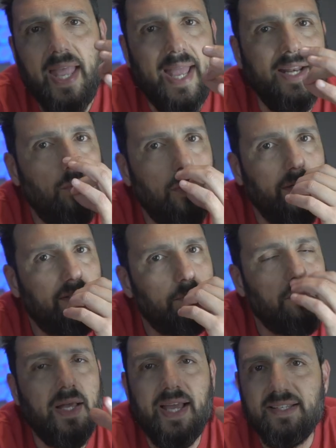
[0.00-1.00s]
and it worked
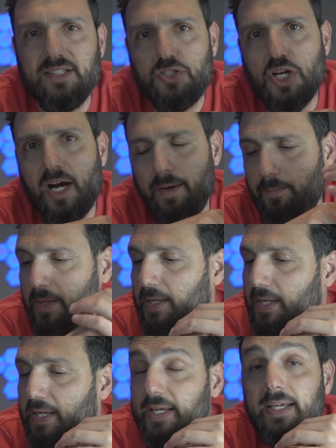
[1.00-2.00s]
as a charm.
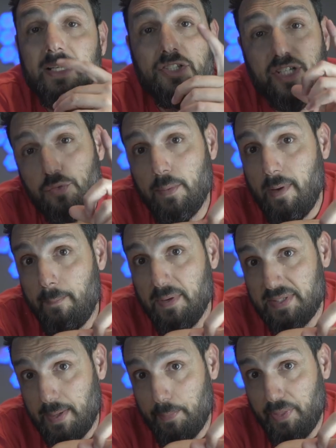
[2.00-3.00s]
Just
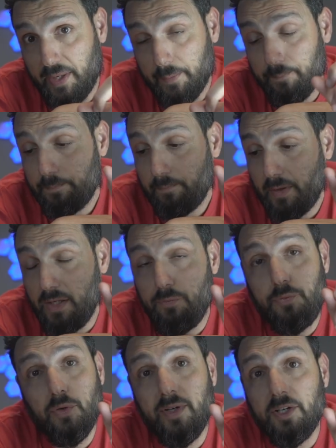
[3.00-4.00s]
remember something.
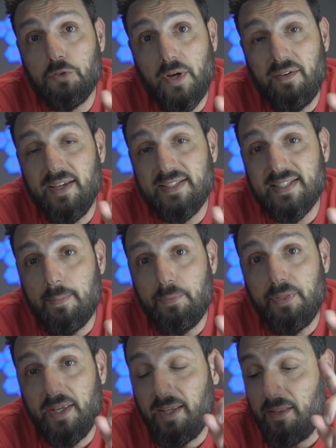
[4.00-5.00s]
If you're engraving
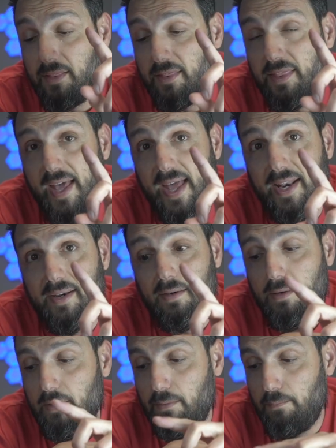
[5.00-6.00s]
something that
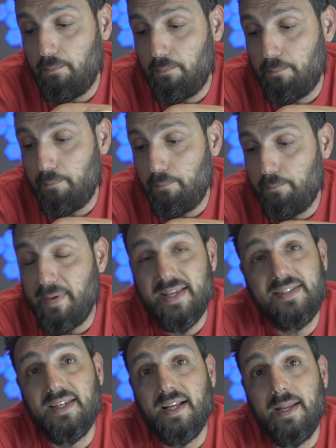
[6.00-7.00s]

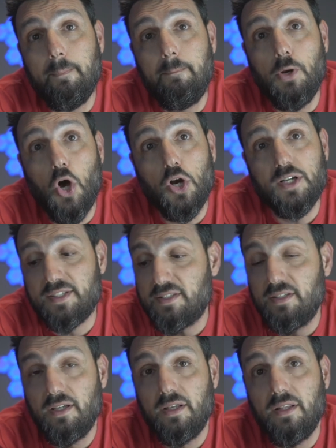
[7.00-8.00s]
basically blocks
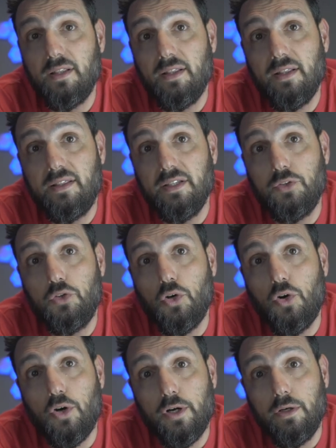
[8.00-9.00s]
the
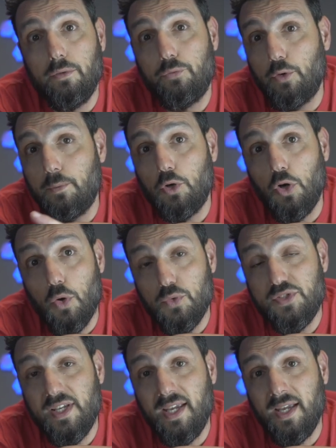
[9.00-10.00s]
door from
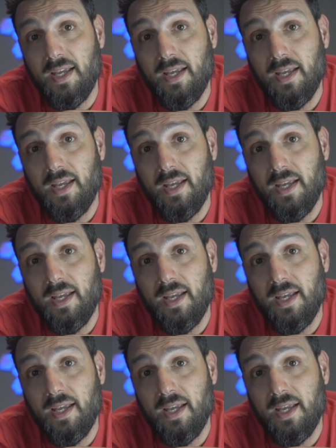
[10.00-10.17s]
closing,